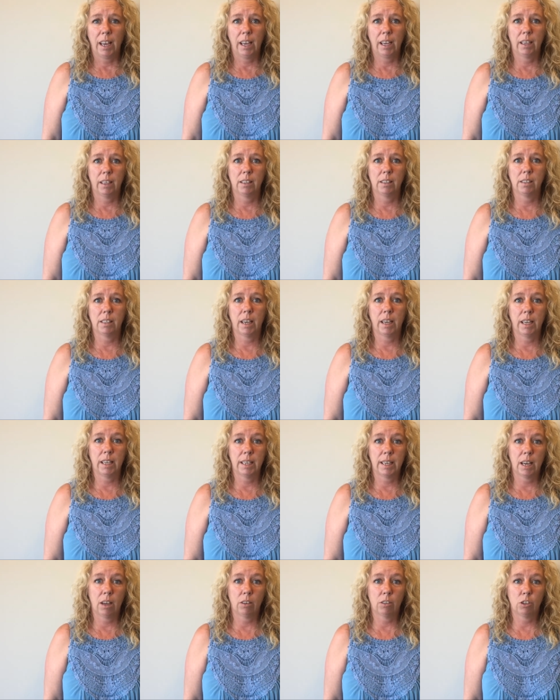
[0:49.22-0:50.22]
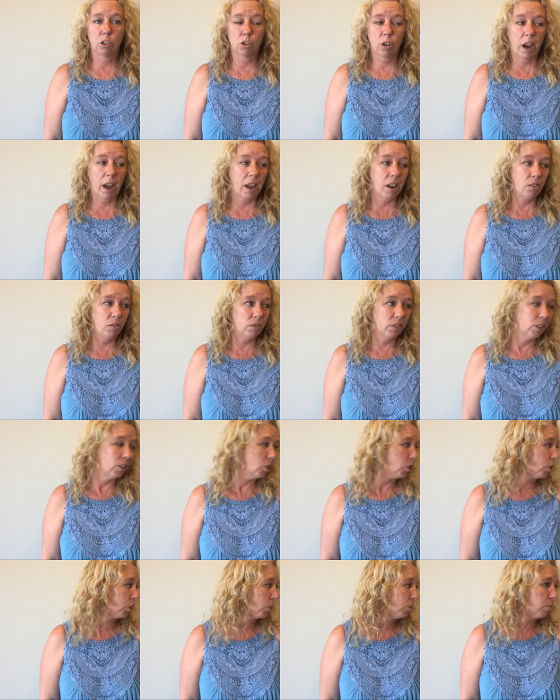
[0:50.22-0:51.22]
and I can now drive and
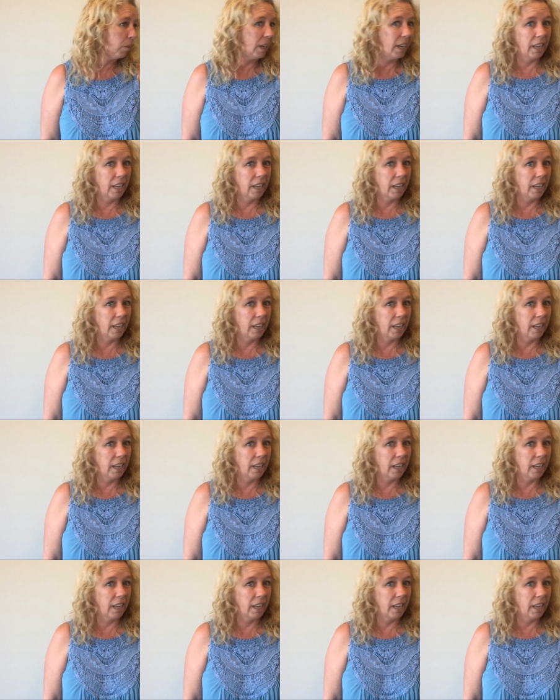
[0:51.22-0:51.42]
turn my